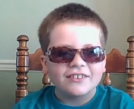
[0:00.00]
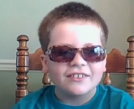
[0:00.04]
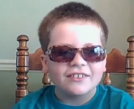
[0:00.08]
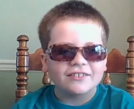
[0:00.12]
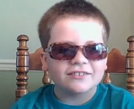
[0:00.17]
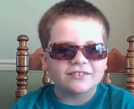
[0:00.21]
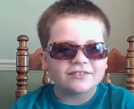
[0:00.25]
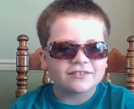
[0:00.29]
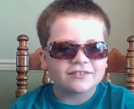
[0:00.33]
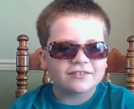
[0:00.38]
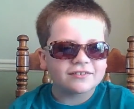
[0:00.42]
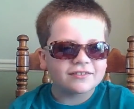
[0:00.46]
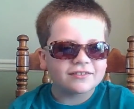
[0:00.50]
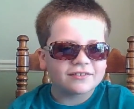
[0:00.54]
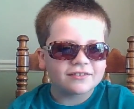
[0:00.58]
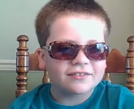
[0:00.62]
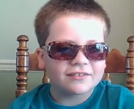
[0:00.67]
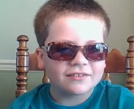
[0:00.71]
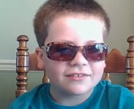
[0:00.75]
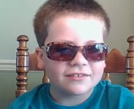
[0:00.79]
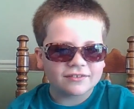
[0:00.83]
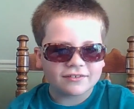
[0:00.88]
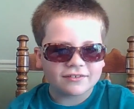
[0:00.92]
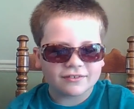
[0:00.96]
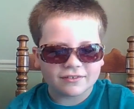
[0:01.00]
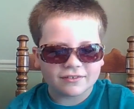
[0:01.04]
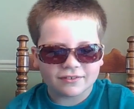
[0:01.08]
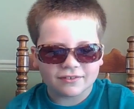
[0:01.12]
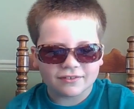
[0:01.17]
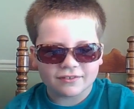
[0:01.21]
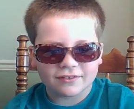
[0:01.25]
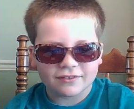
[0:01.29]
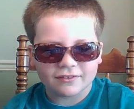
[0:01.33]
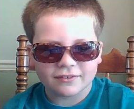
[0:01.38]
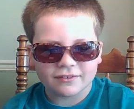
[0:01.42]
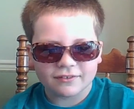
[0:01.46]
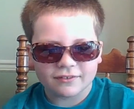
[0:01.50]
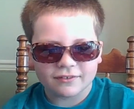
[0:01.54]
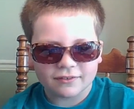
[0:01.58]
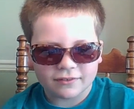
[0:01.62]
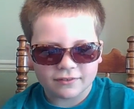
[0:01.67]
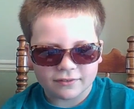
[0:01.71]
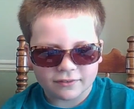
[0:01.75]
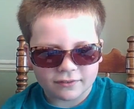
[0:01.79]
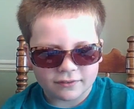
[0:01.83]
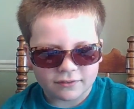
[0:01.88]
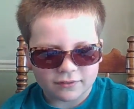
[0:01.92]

Nobody speaks.